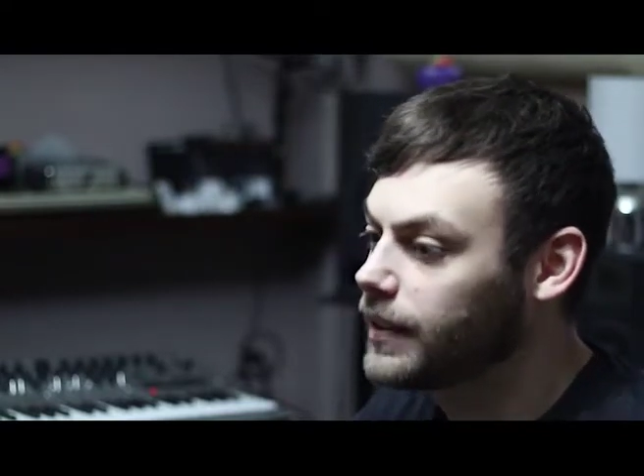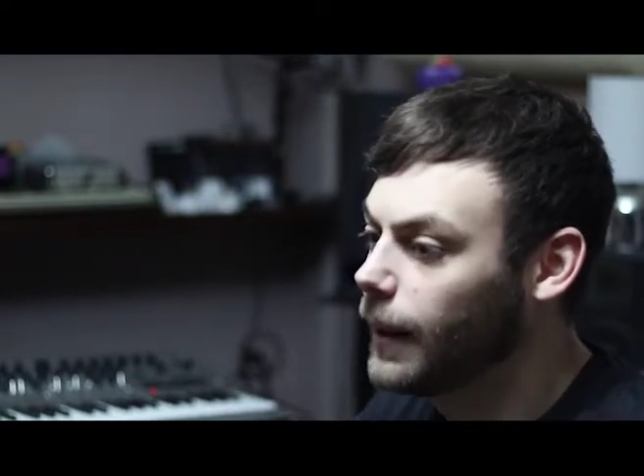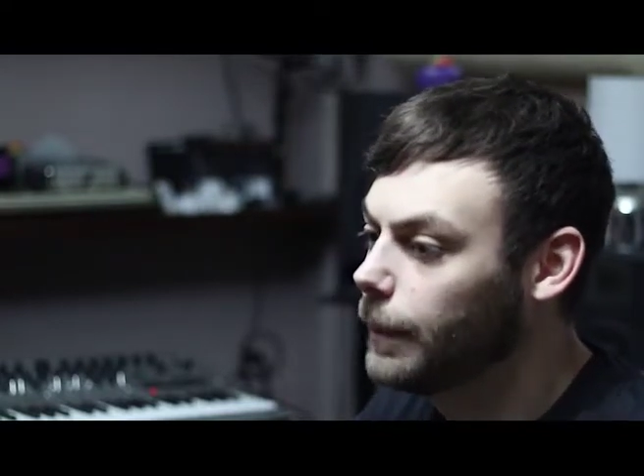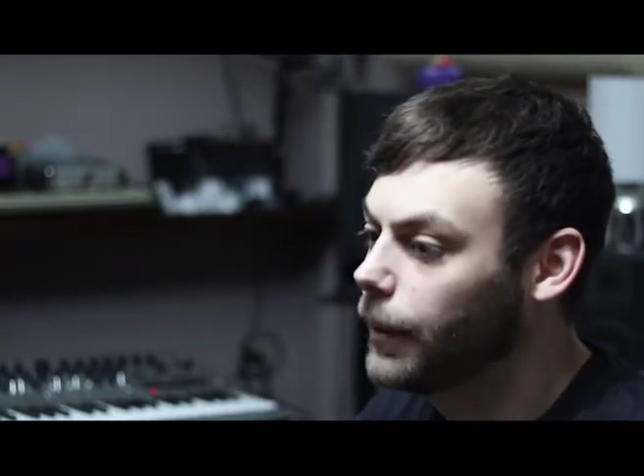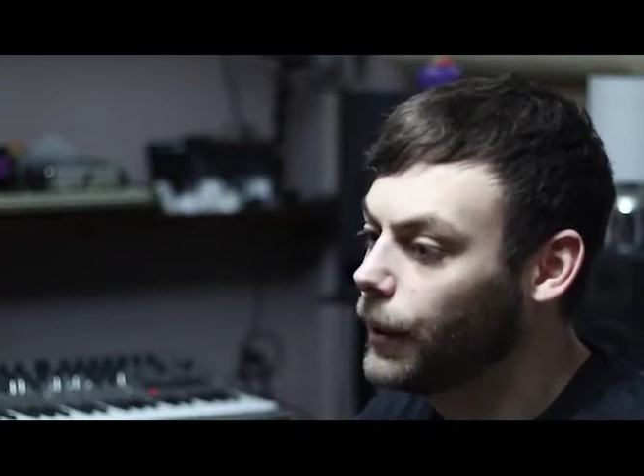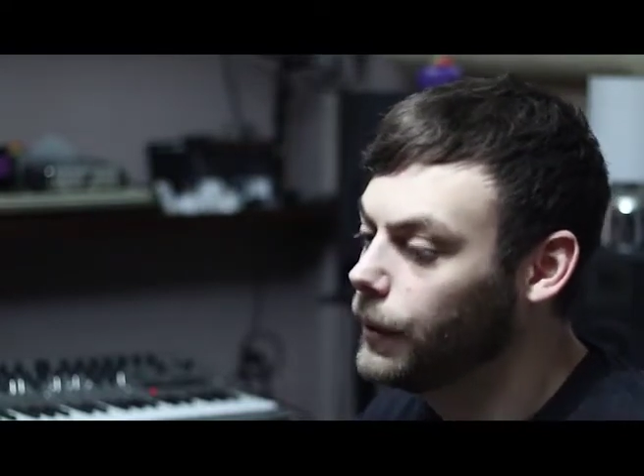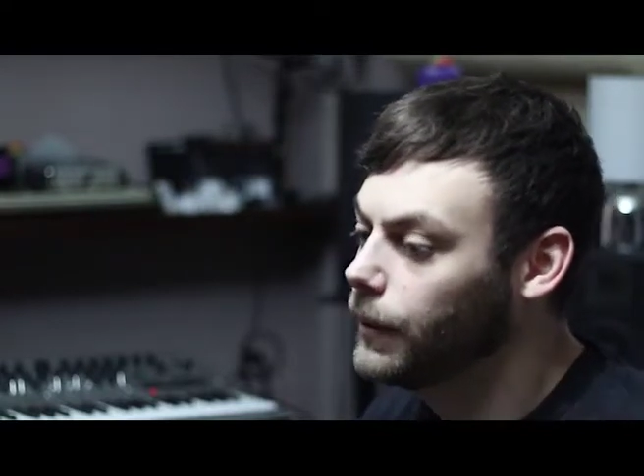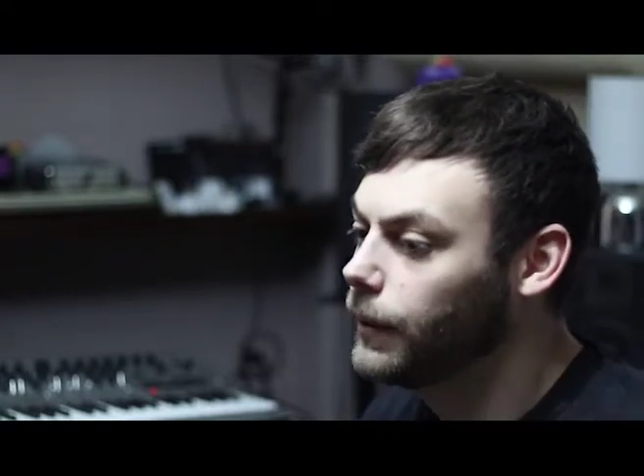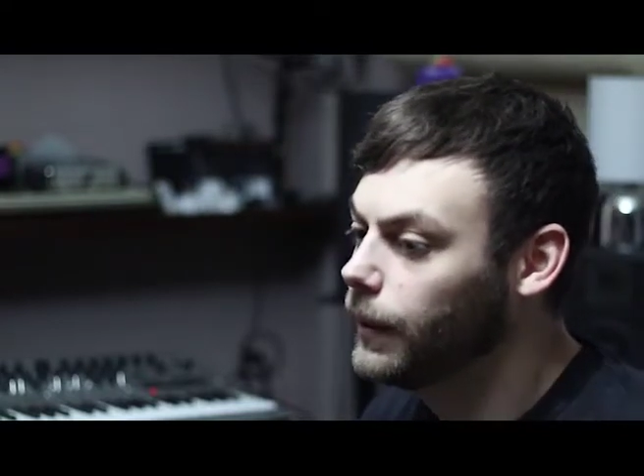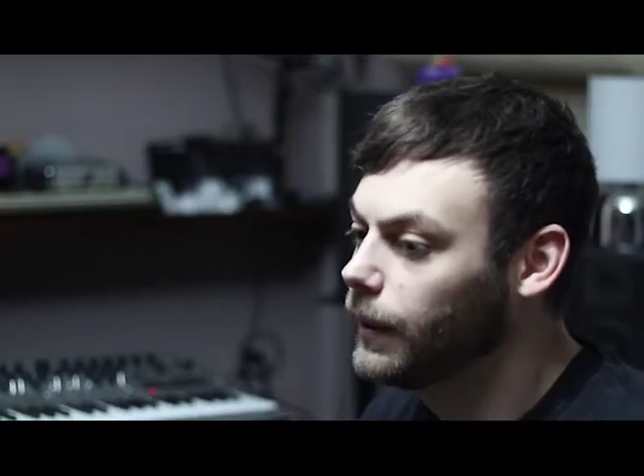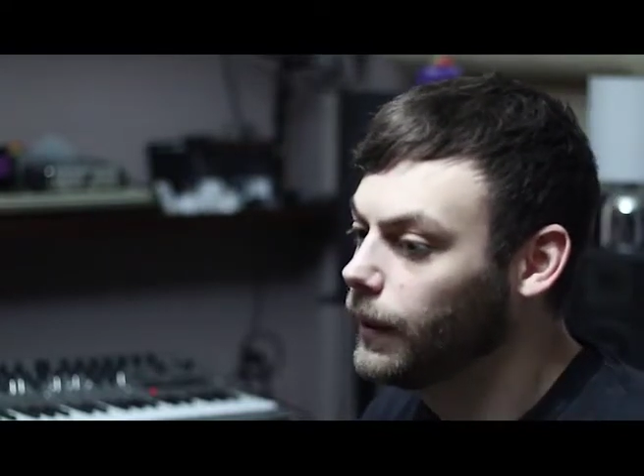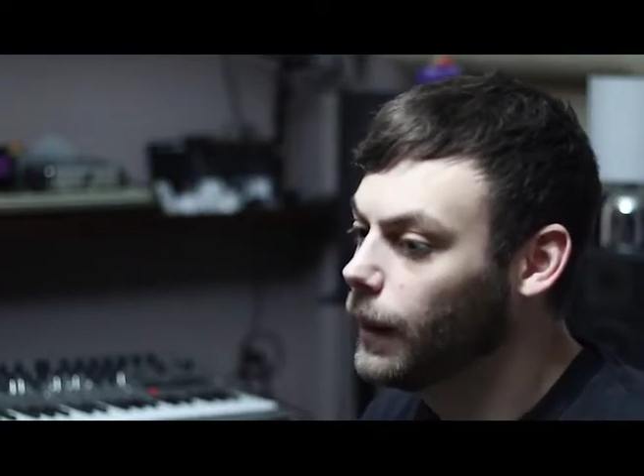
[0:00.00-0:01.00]
tempo,
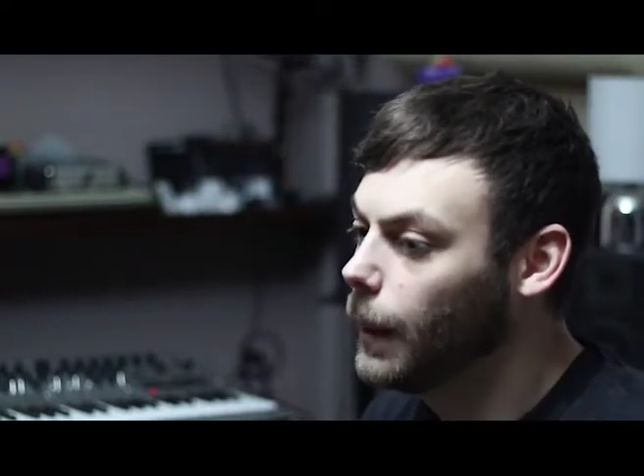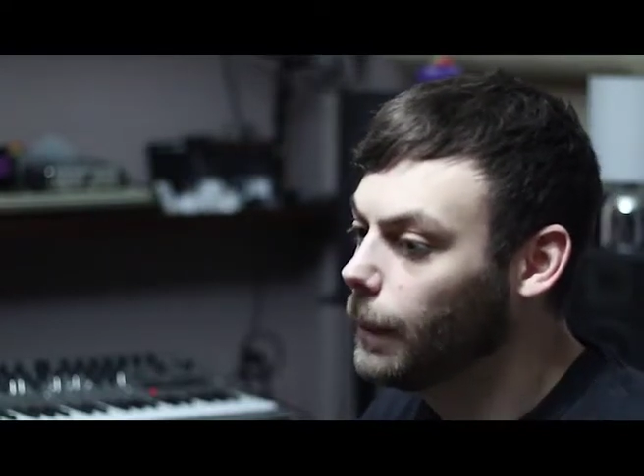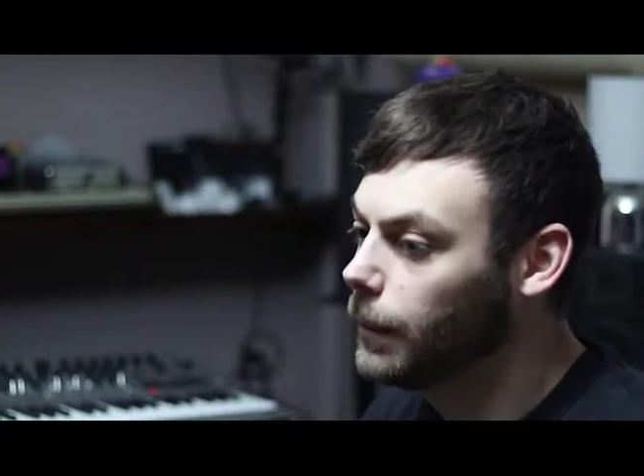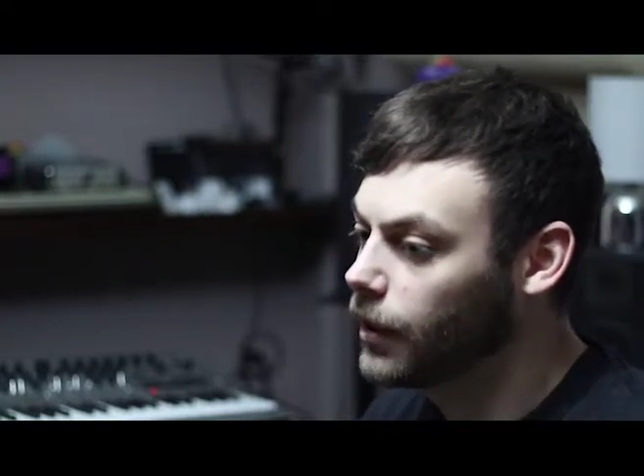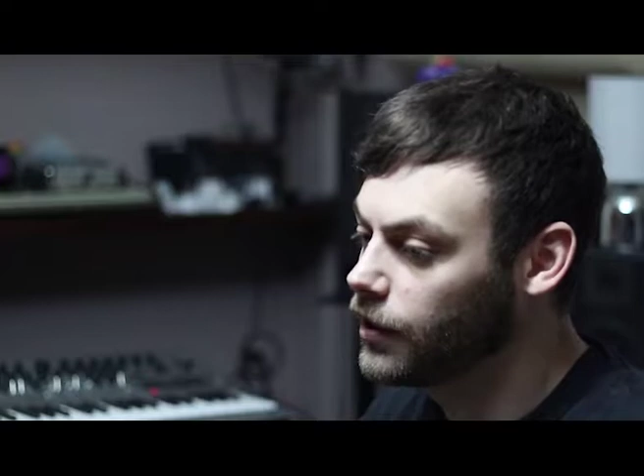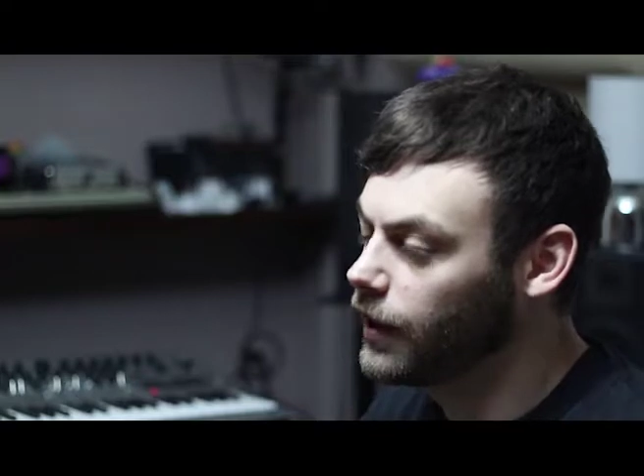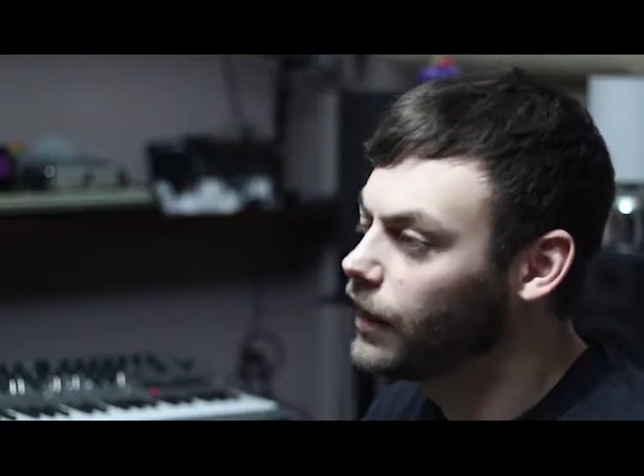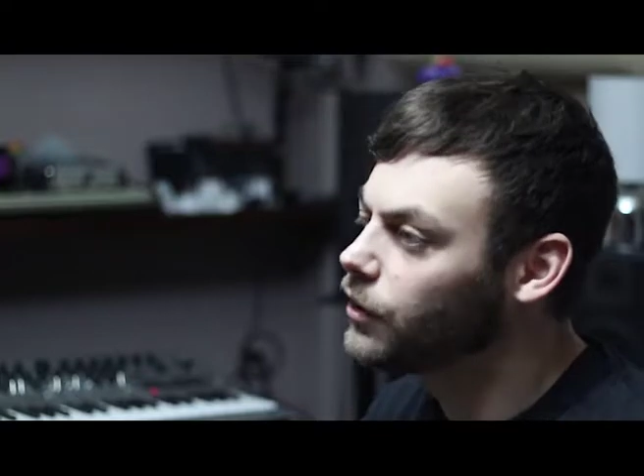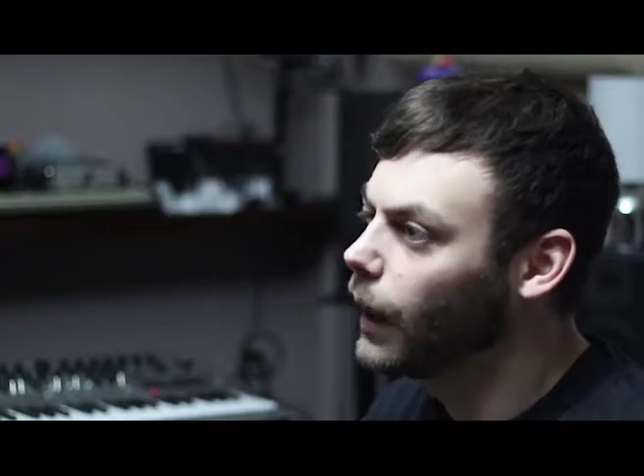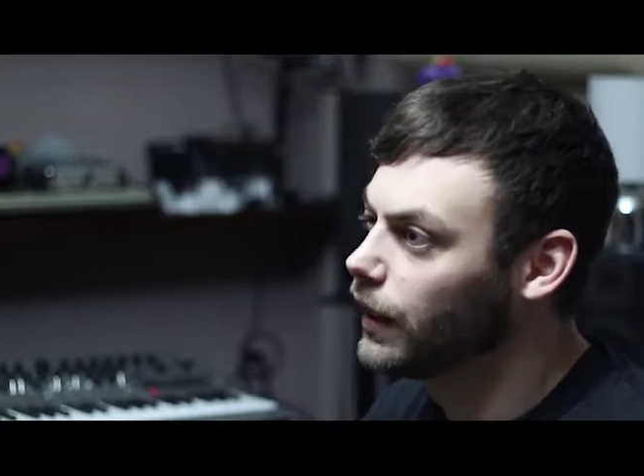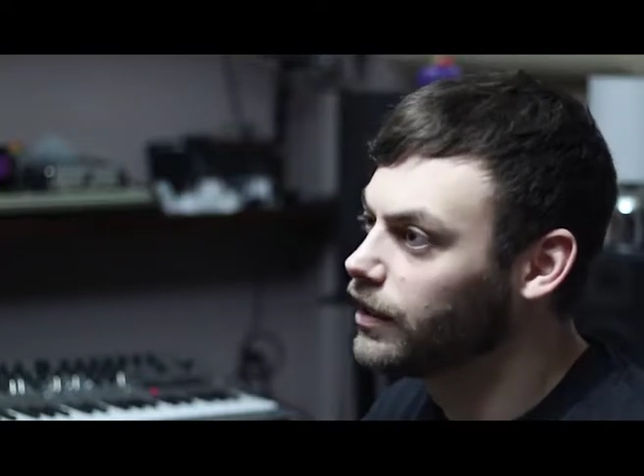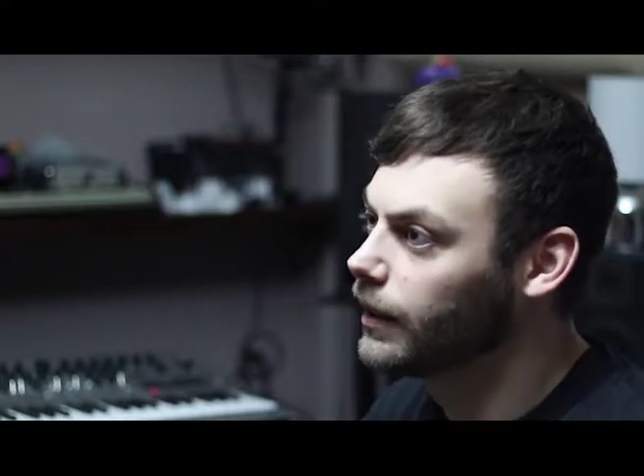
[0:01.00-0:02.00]
because it is
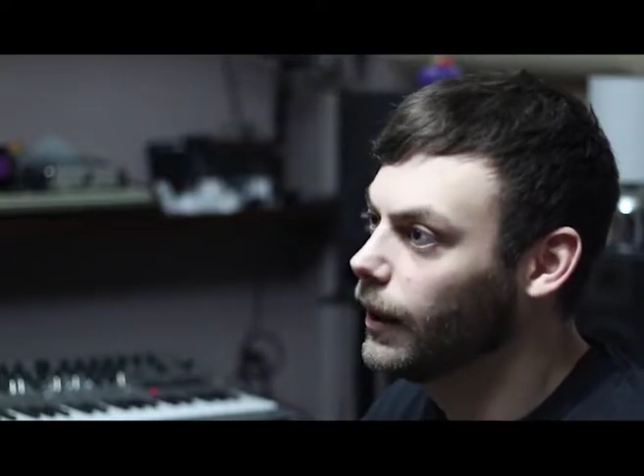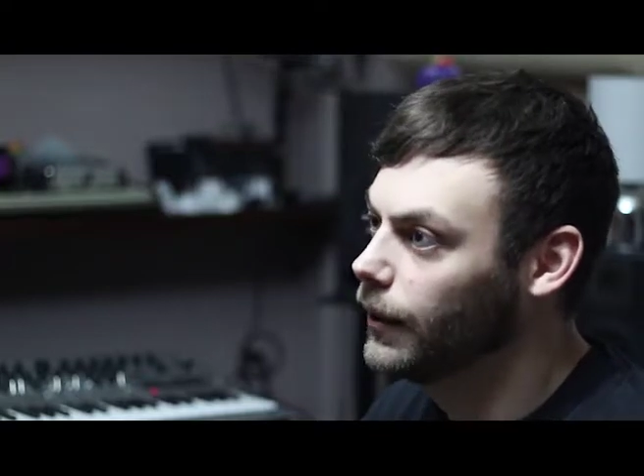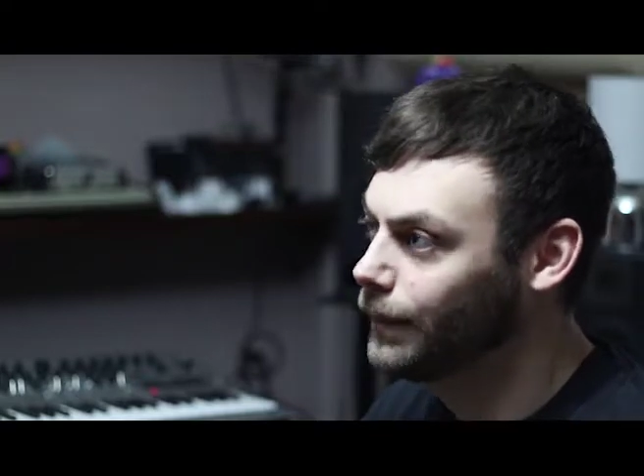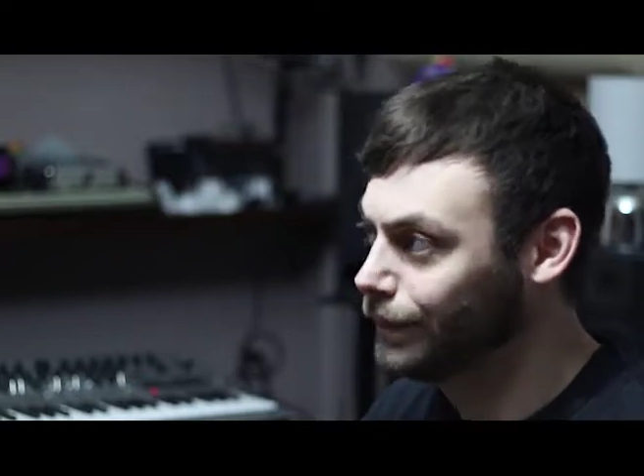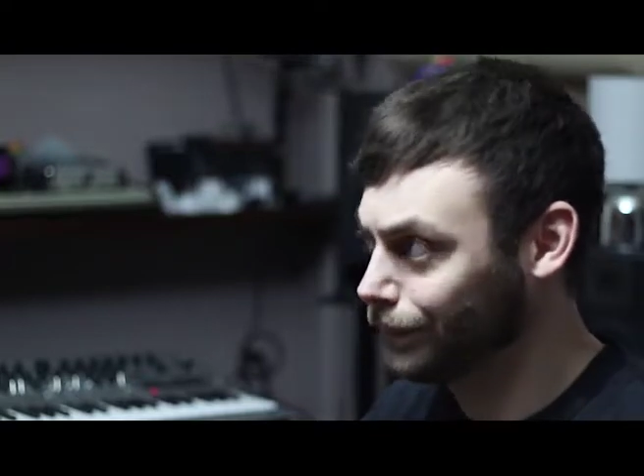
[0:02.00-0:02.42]
quite slow,